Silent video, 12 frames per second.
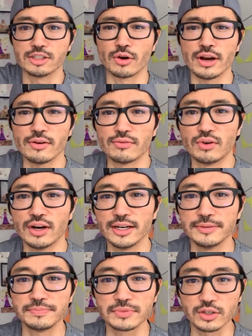great
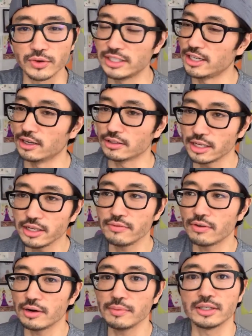run, great channel. Thank you
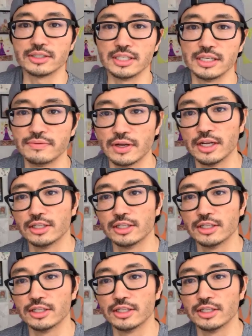very much, Steve.